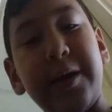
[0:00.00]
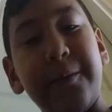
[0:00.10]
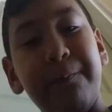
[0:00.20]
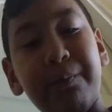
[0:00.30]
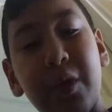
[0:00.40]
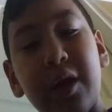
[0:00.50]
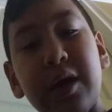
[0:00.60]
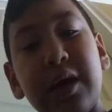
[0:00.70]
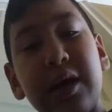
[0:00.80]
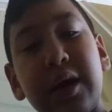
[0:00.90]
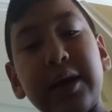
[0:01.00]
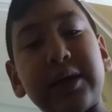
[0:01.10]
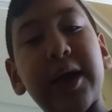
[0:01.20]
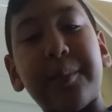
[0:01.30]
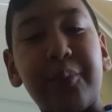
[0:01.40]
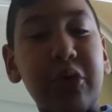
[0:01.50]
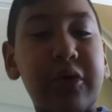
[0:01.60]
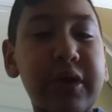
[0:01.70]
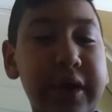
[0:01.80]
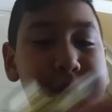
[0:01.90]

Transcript: and it's, like, broken